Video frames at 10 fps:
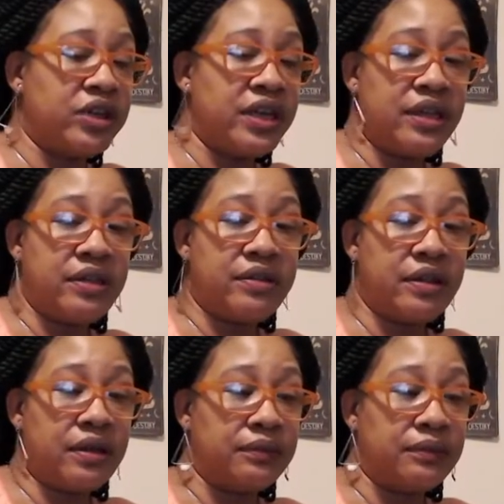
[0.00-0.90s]
end
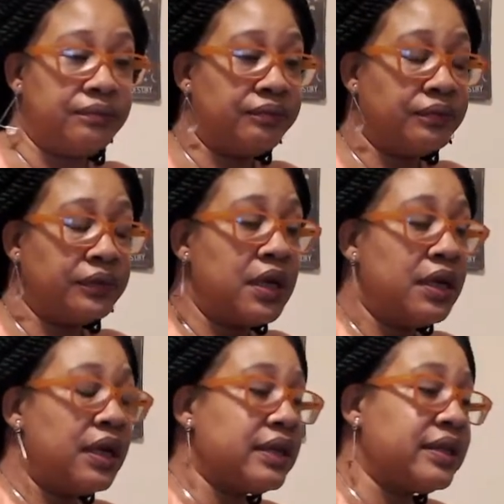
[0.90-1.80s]
something.
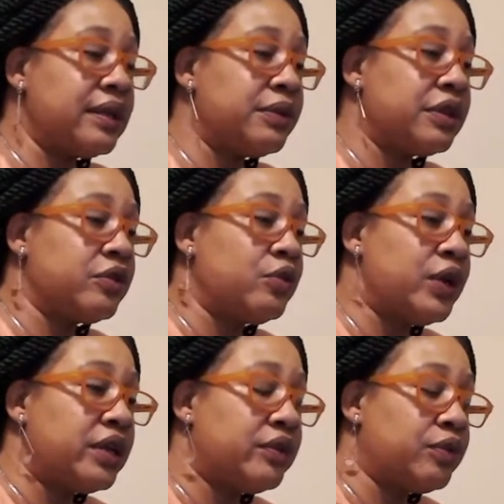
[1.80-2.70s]
Let's see what this
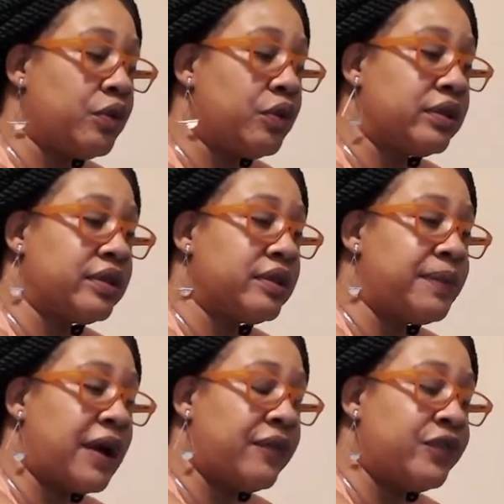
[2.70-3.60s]
Queen of Swords is
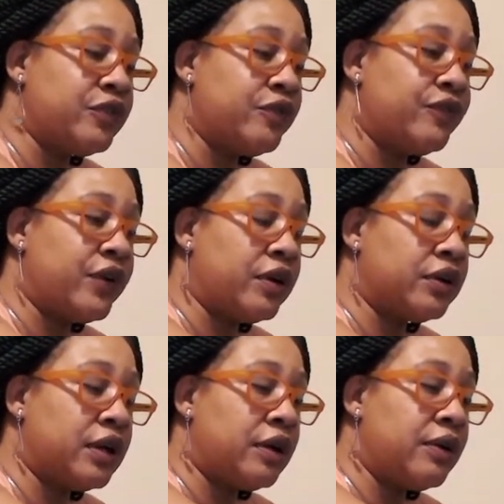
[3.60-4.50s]
about for you,
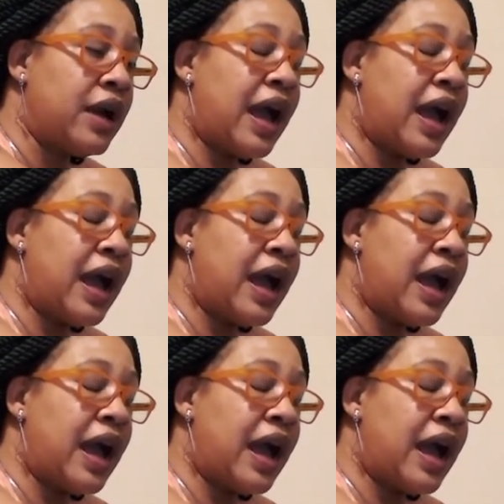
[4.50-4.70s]
Virgo.